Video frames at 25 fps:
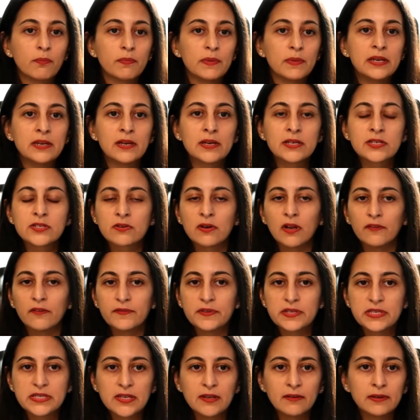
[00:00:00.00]
industrial
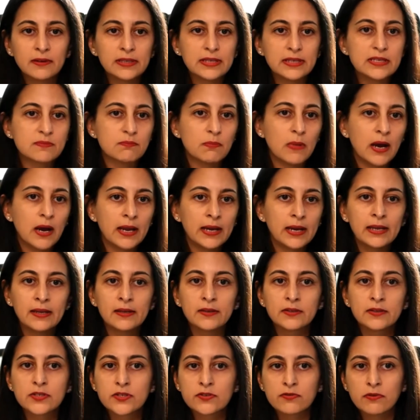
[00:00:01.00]
facilities,
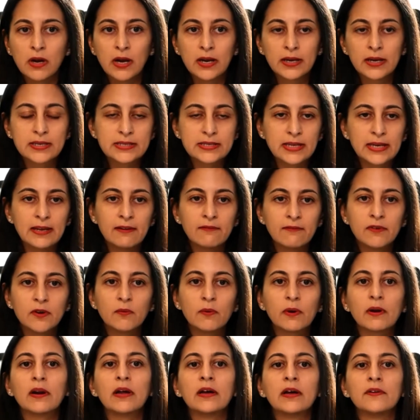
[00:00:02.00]
mining, trucks, and
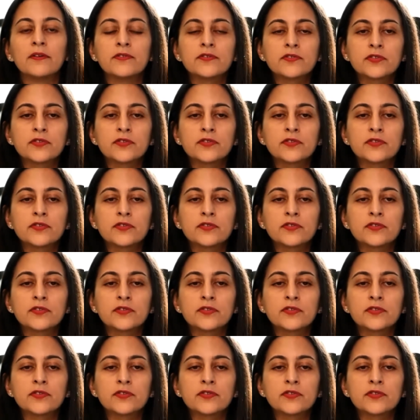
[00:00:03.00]
everywhere else.